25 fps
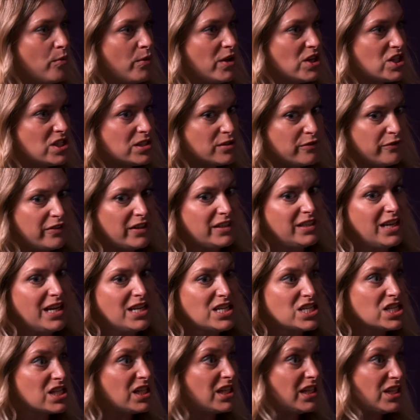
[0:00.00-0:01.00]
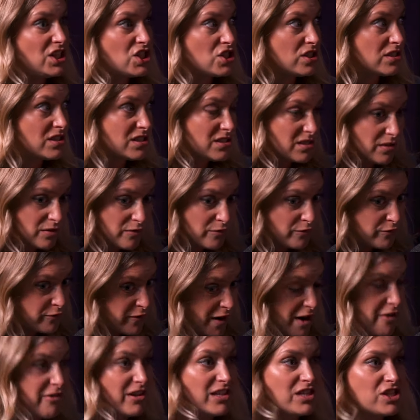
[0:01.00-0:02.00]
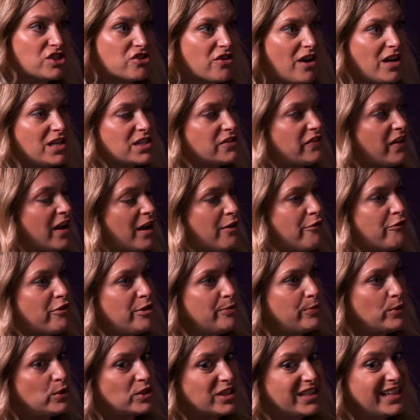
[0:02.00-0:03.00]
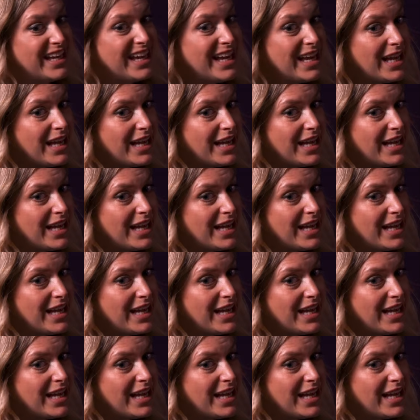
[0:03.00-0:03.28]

which is financially just very stretched for everybody.